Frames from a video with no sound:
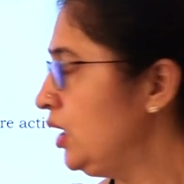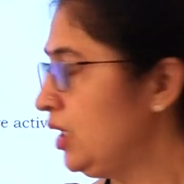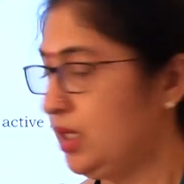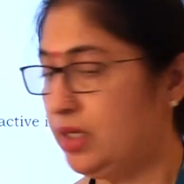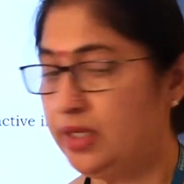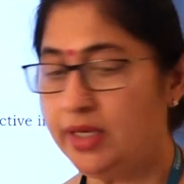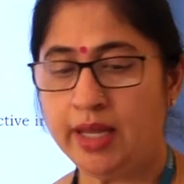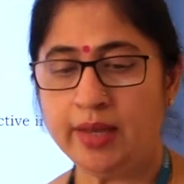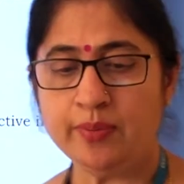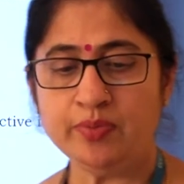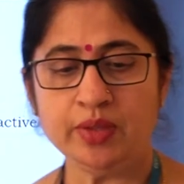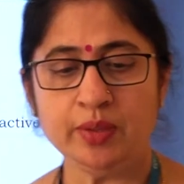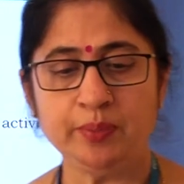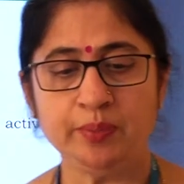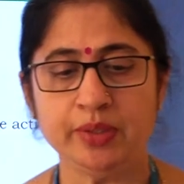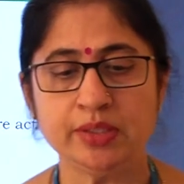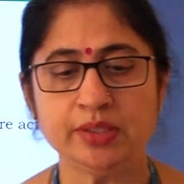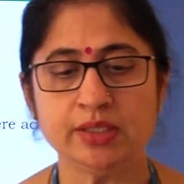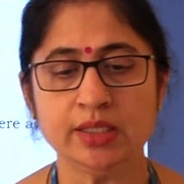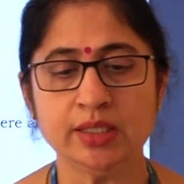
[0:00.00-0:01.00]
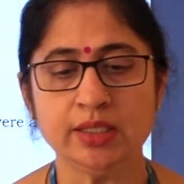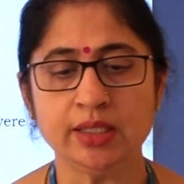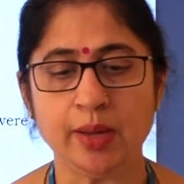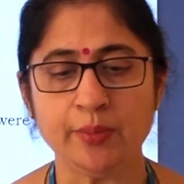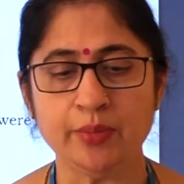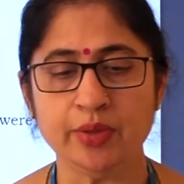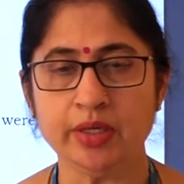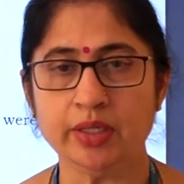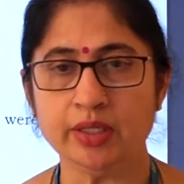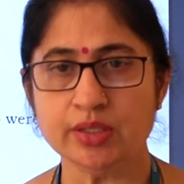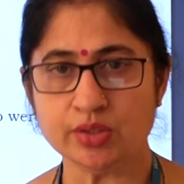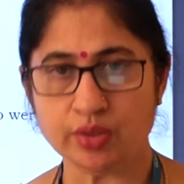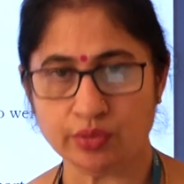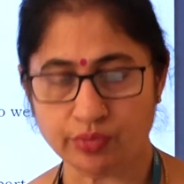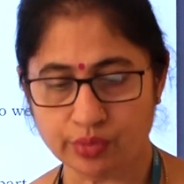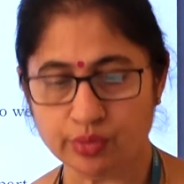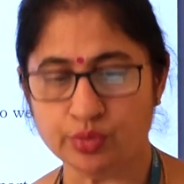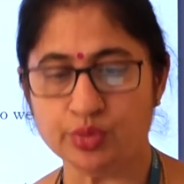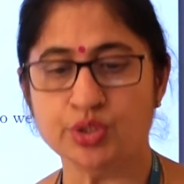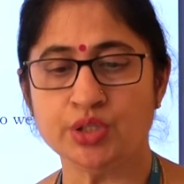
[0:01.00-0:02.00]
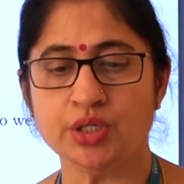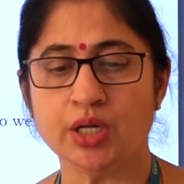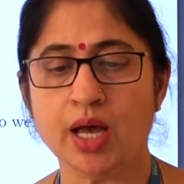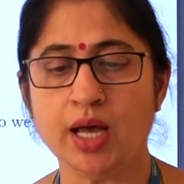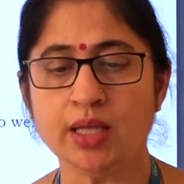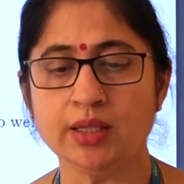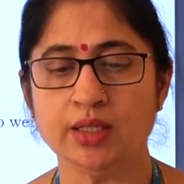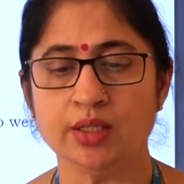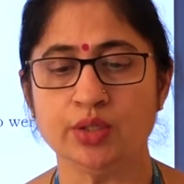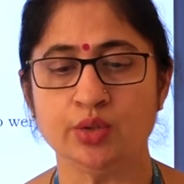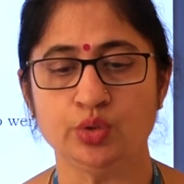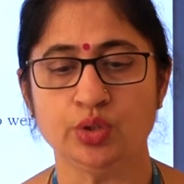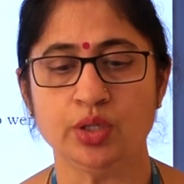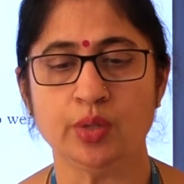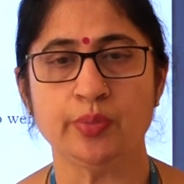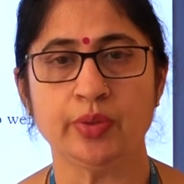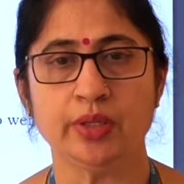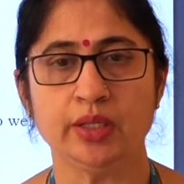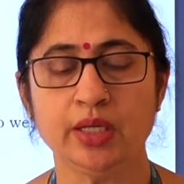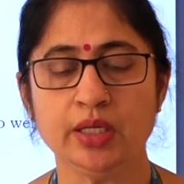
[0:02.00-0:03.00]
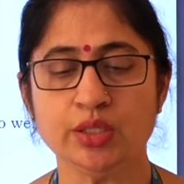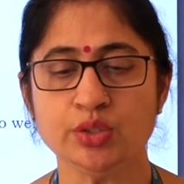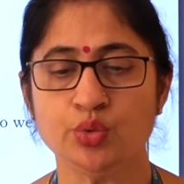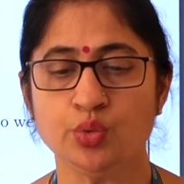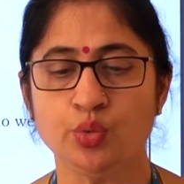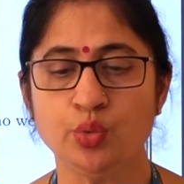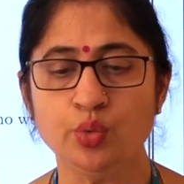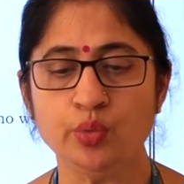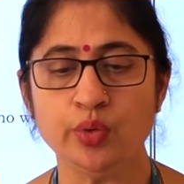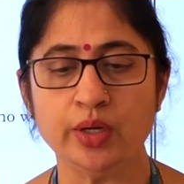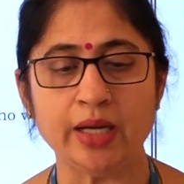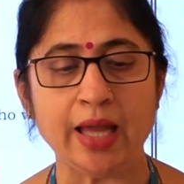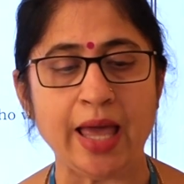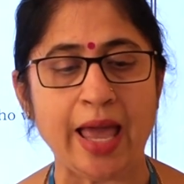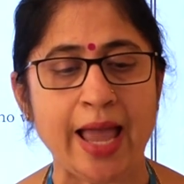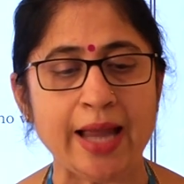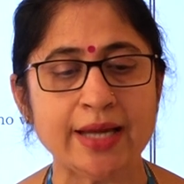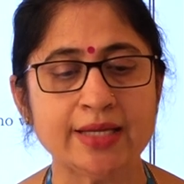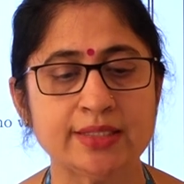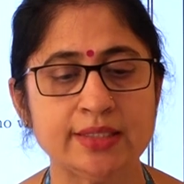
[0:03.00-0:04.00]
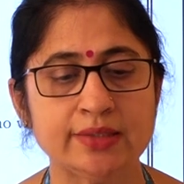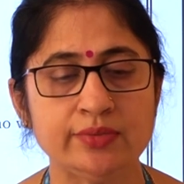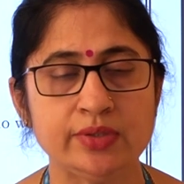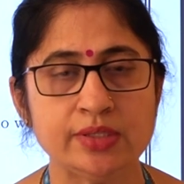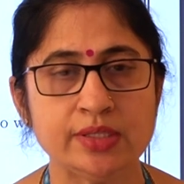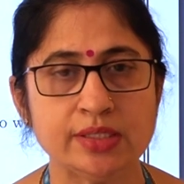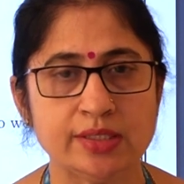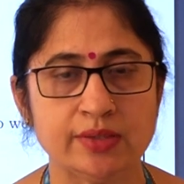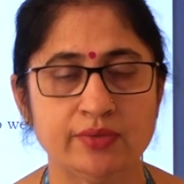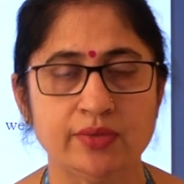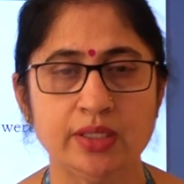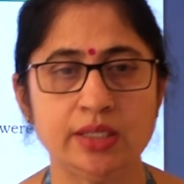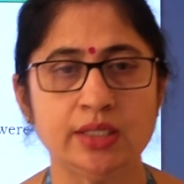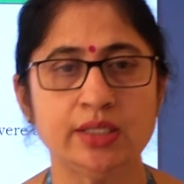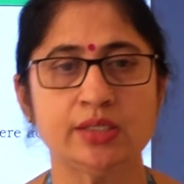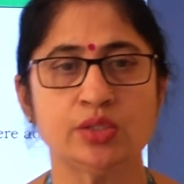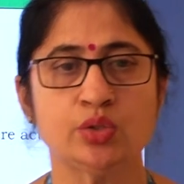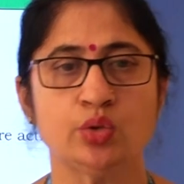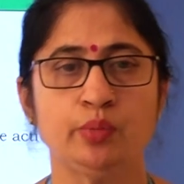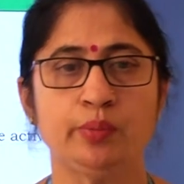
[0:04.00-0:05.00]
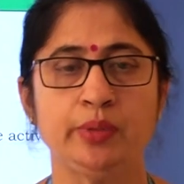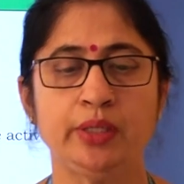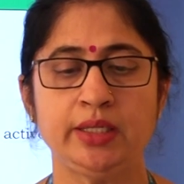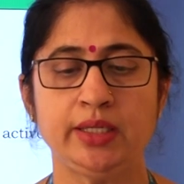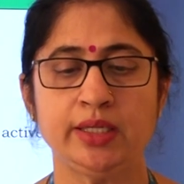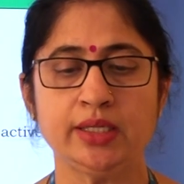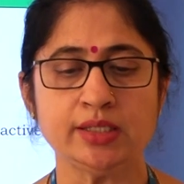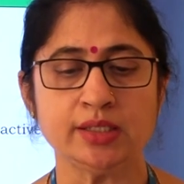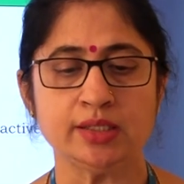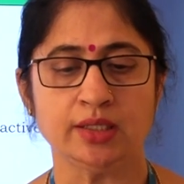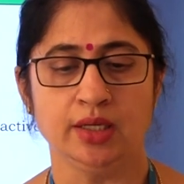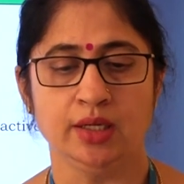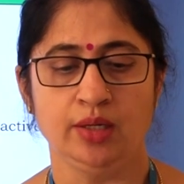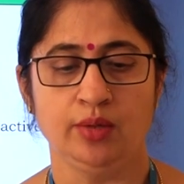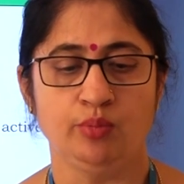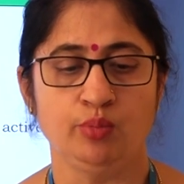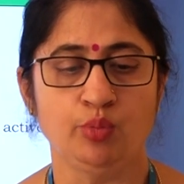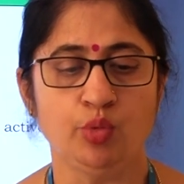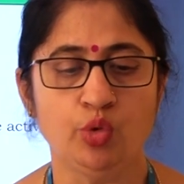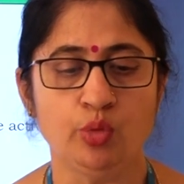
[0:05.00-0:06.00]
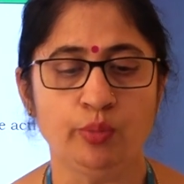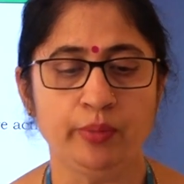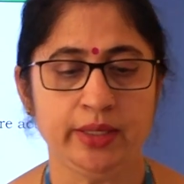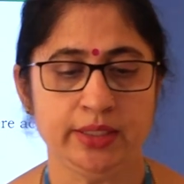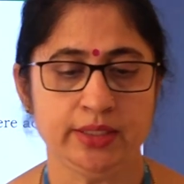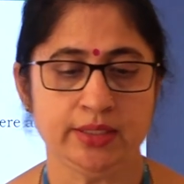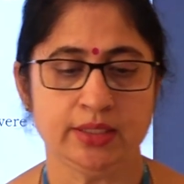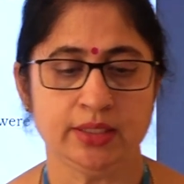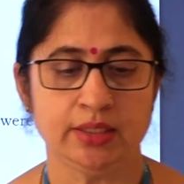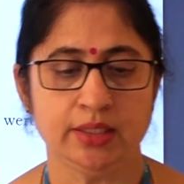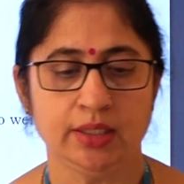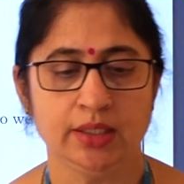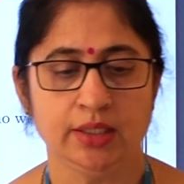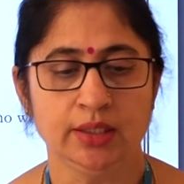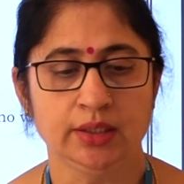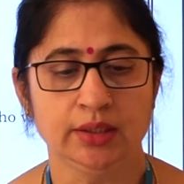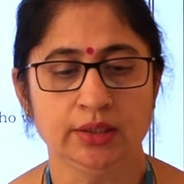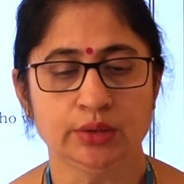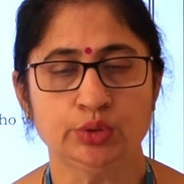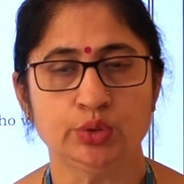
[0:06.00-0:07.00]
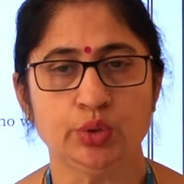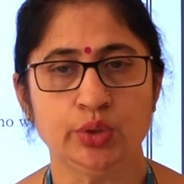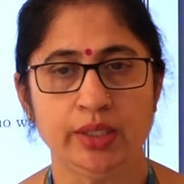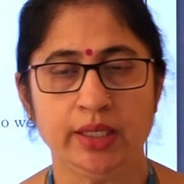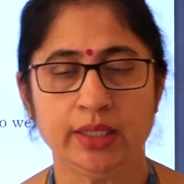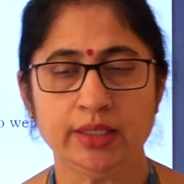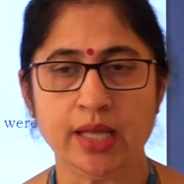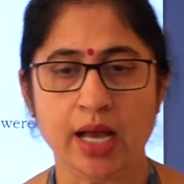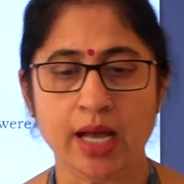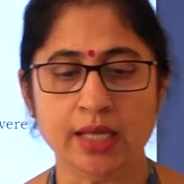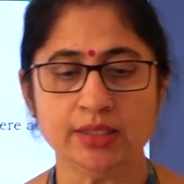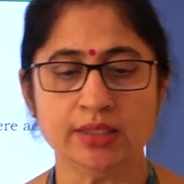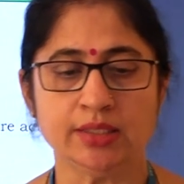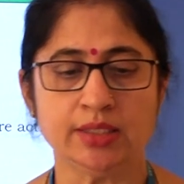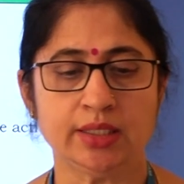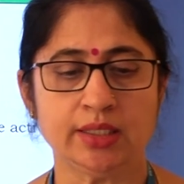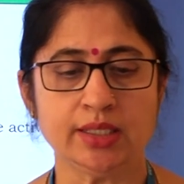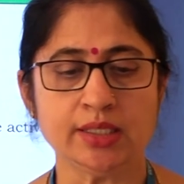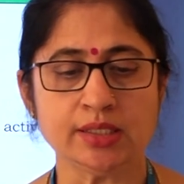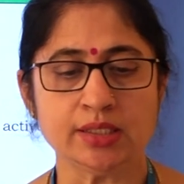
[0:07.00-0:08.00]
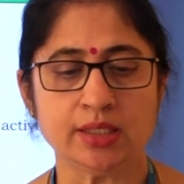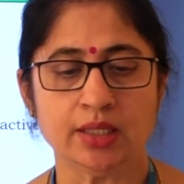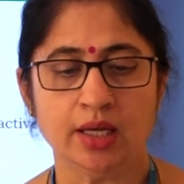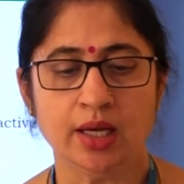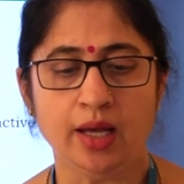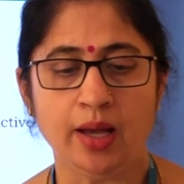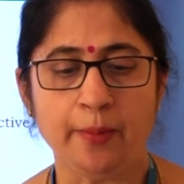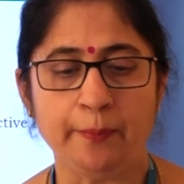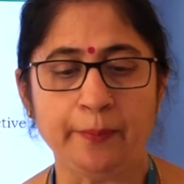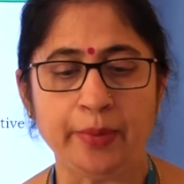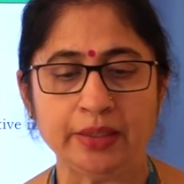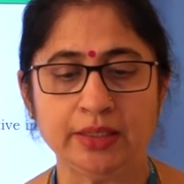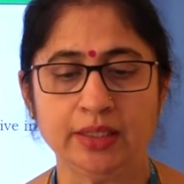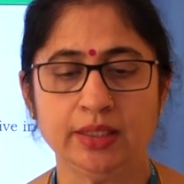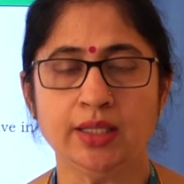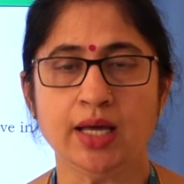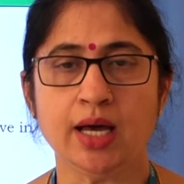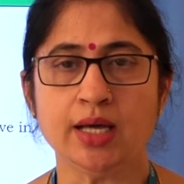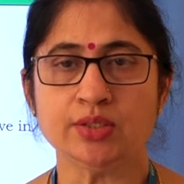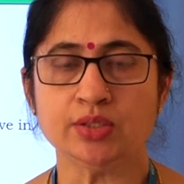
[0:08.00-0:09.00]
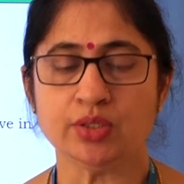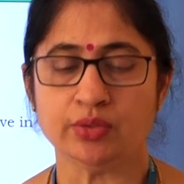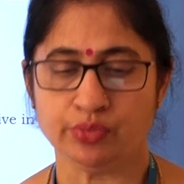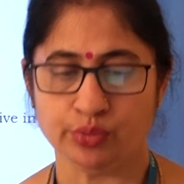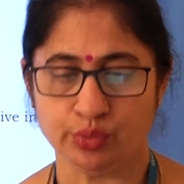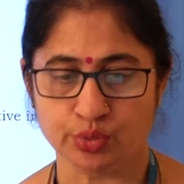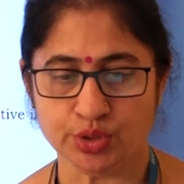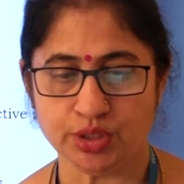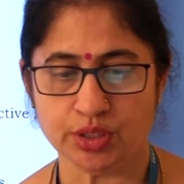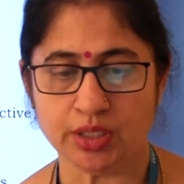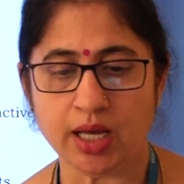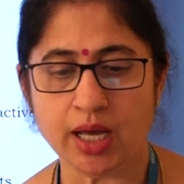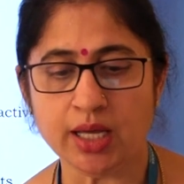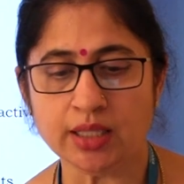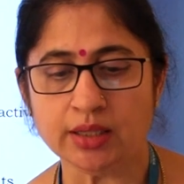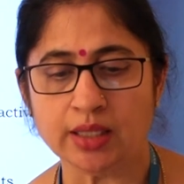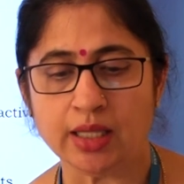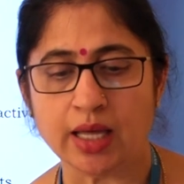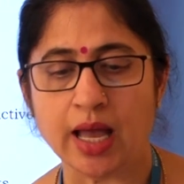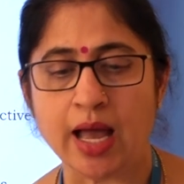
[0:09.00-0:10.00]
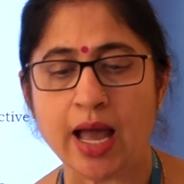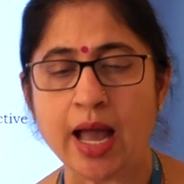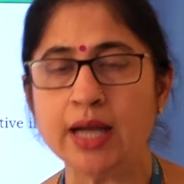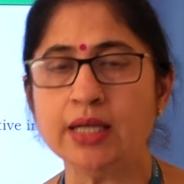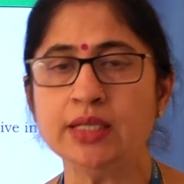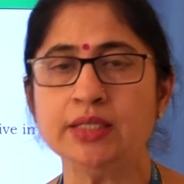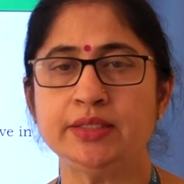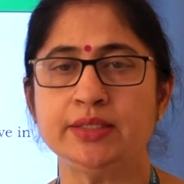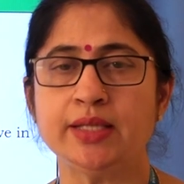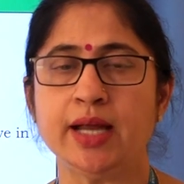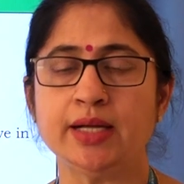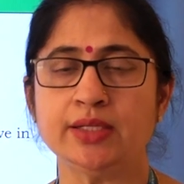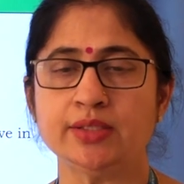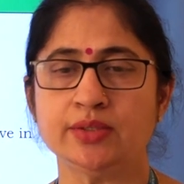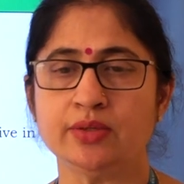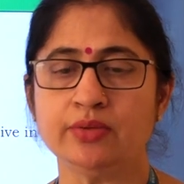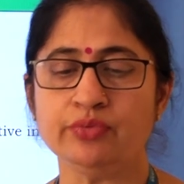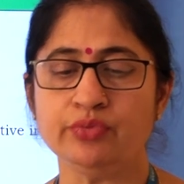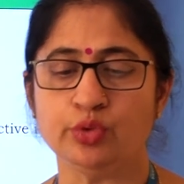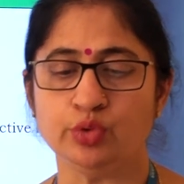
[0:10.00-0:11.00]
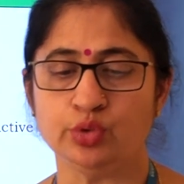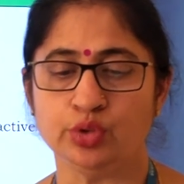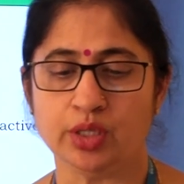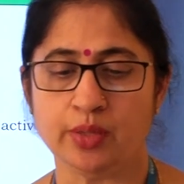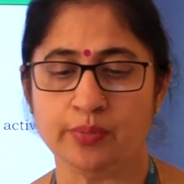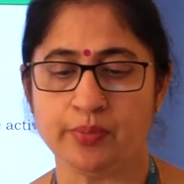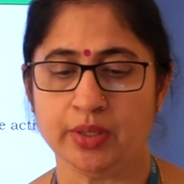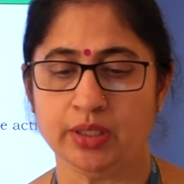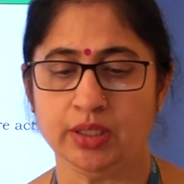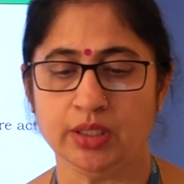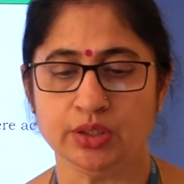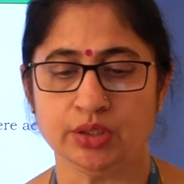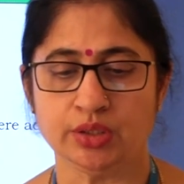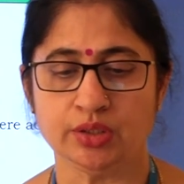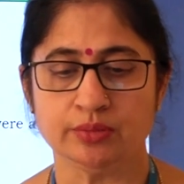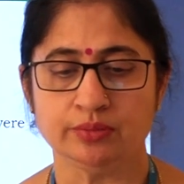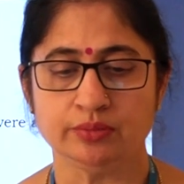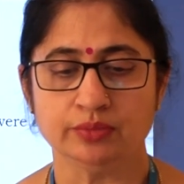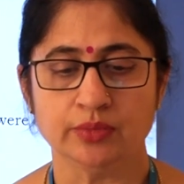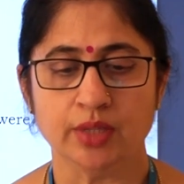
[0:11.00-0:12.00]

Name the peasant communities of Gujarat and Uttar Pradesh who were active in civil disobedience movement. So here the answer is Patidars of Gujarat and Jats of Uttar Pradesh.